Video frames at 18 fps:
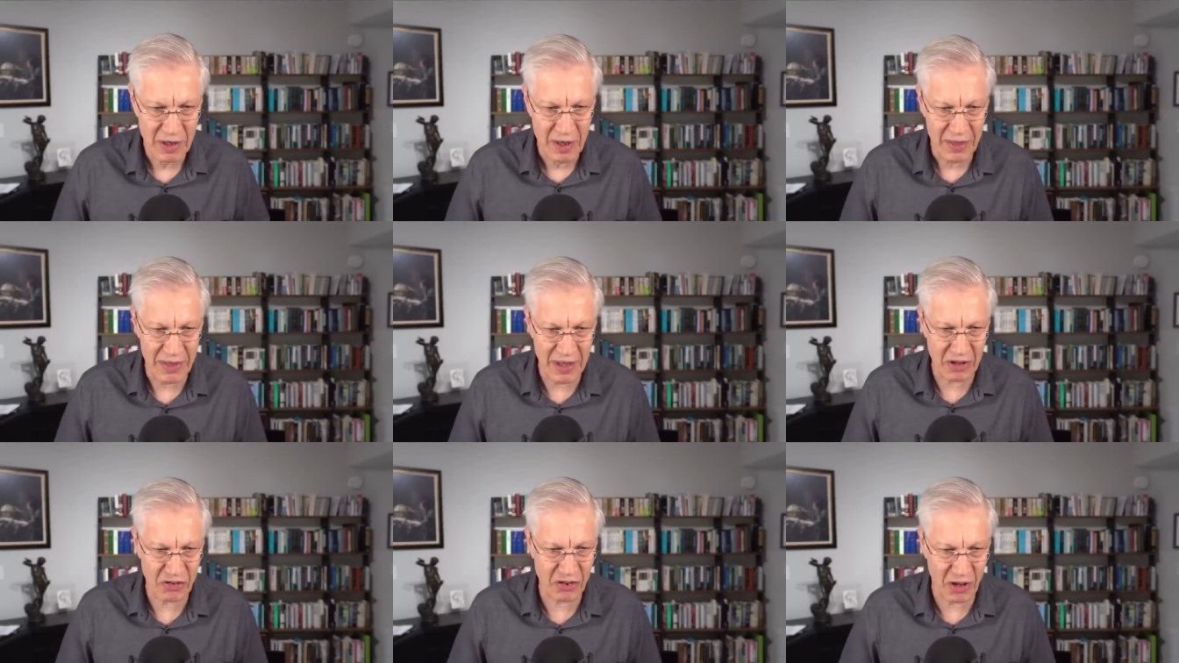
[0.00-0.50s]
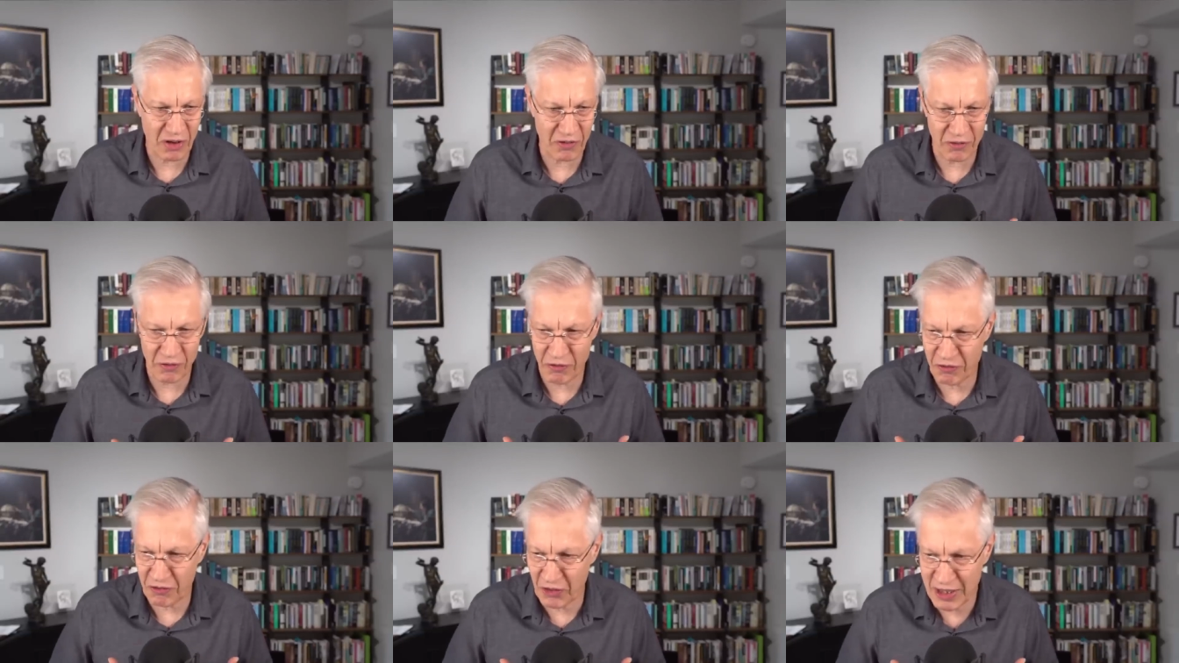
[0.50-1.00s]
There's
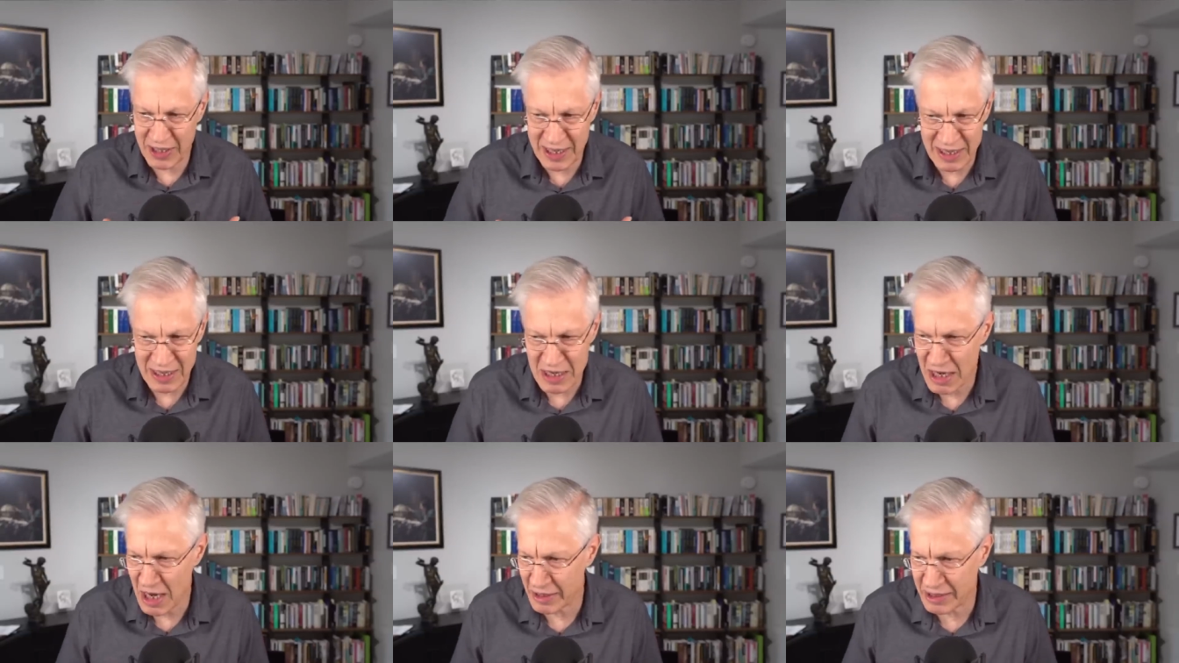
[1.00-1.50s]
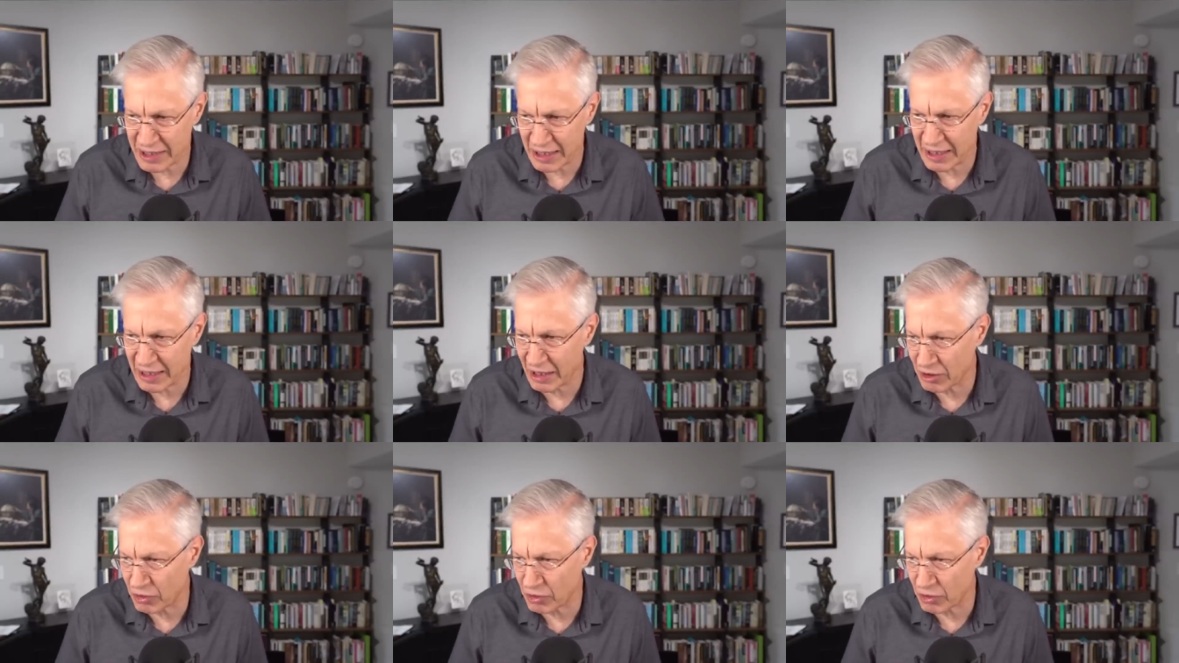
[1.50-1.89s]
frigging nothing here.